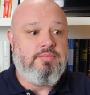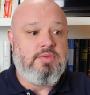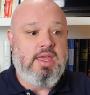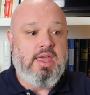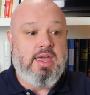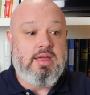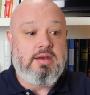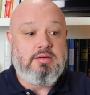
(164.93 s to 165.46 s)

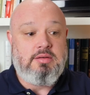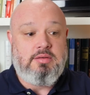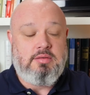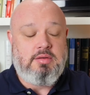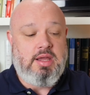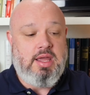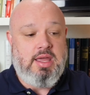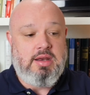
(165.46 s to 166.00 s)
And
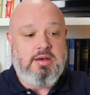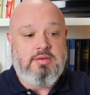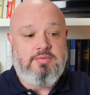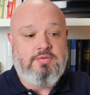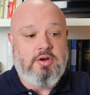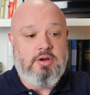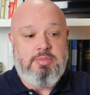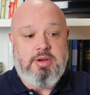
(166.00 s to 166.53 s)

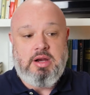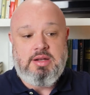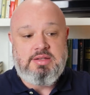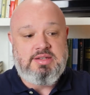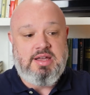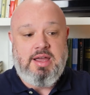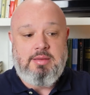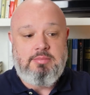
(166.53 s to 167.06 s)
for a period of
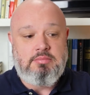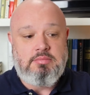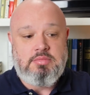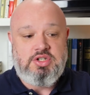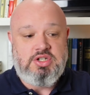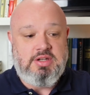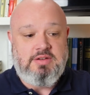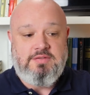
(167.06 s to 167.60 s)
time,
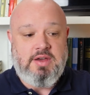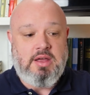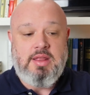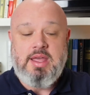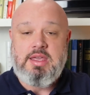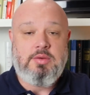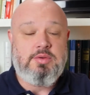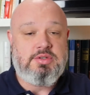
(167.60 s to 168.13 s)
she felt
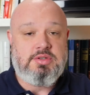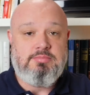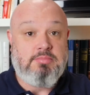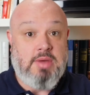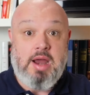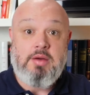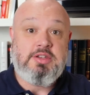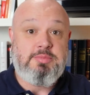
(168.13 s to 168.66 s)
like it was
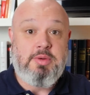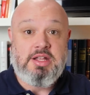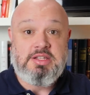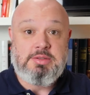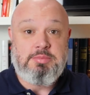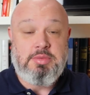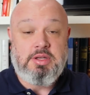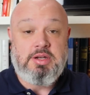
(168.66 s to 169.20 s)
my
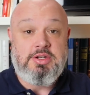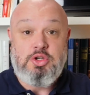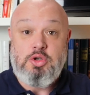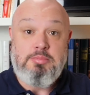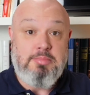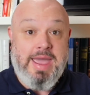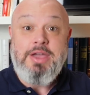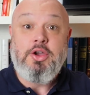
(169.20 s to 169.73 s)
responsibility to
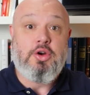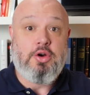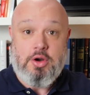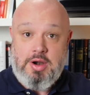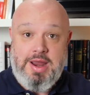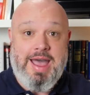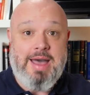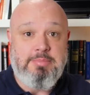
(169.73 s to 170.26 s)
make
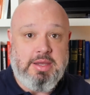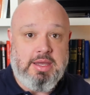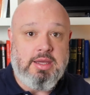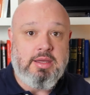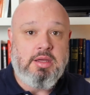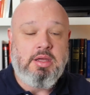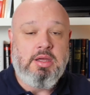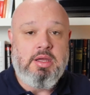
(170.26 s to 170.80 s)
her
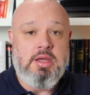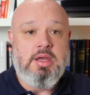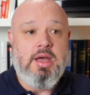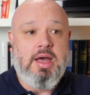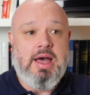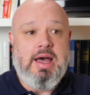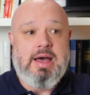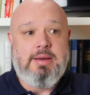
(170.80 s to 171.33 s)
happy.
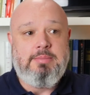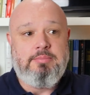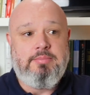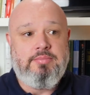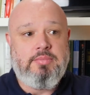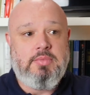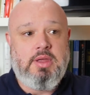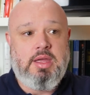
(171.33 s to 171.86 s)

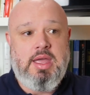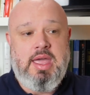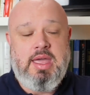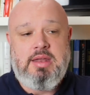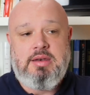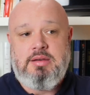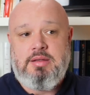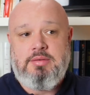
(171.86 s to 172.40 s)

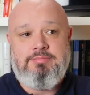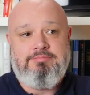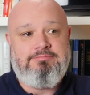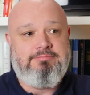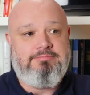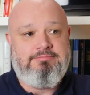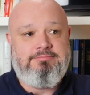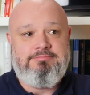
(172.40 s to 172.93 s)
And
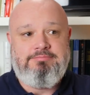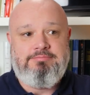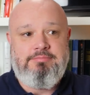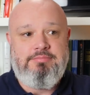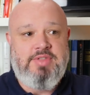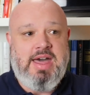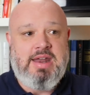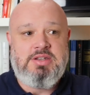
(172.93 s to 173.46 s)

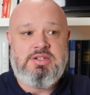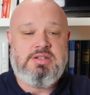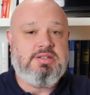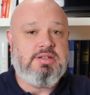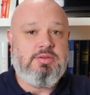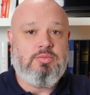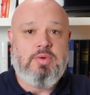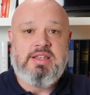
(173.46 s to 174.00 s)
that is
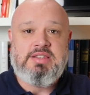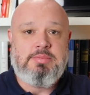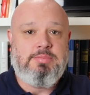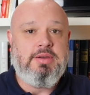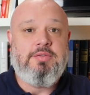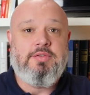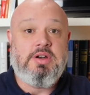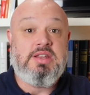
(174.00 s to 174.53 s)
just a
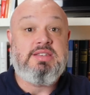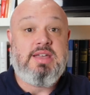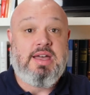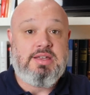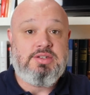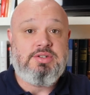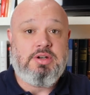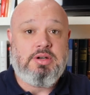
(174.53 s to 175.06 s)
recipe for
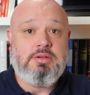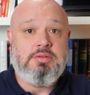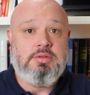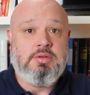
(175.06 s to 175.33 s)
disaster.